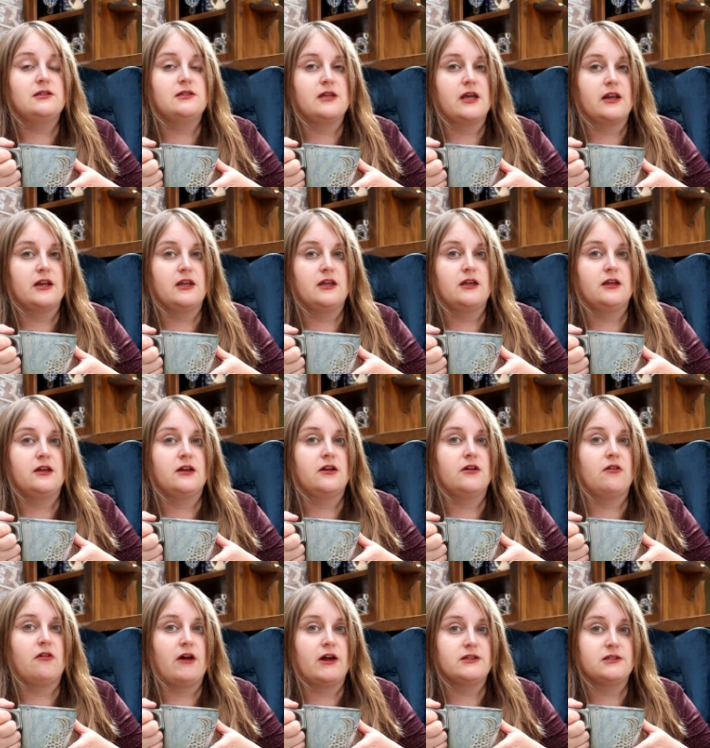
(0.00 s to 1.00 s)
Zenni
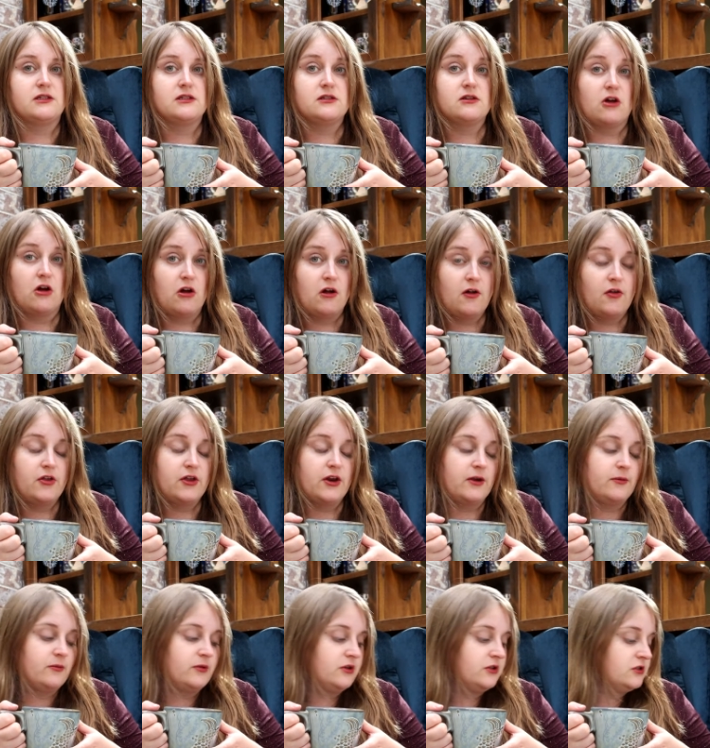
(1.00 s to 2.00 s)
glasses haul that
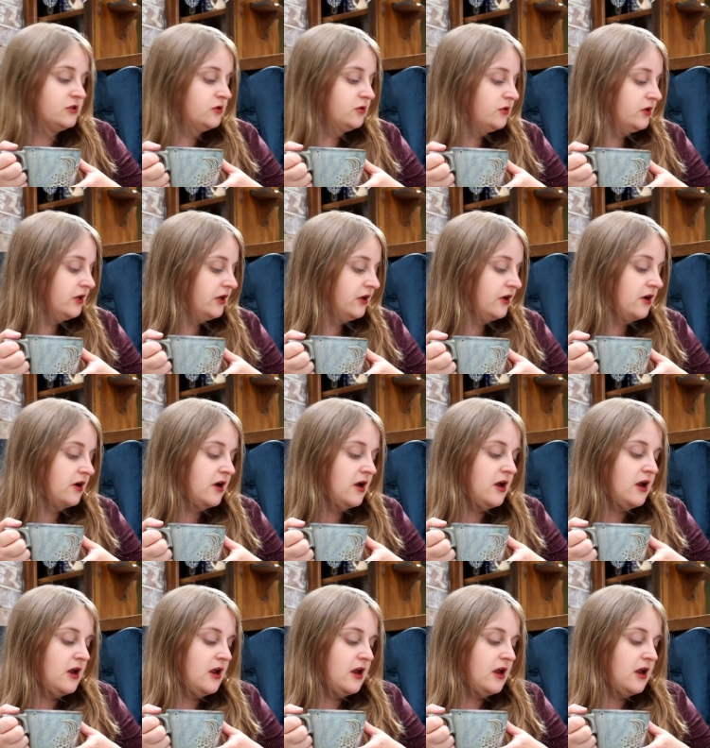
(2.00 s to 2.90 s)
I'm going to do here,